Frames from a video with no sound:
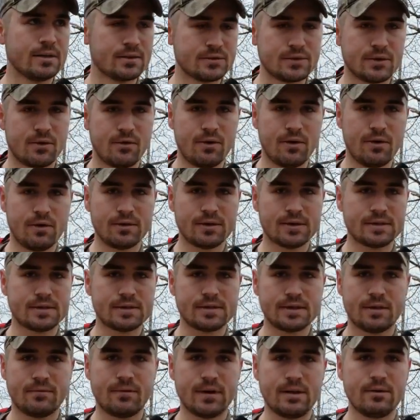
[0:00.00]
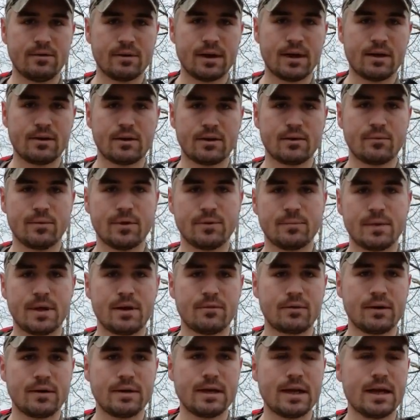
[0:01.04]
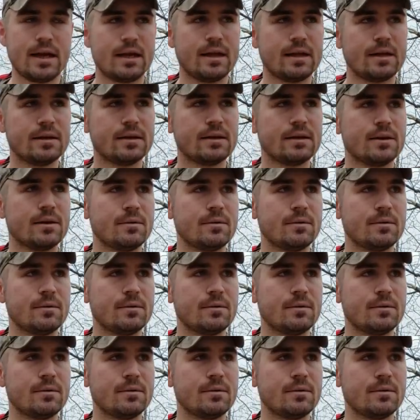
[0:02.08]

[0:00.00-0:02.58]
So all this stuff I don't carry with me every day,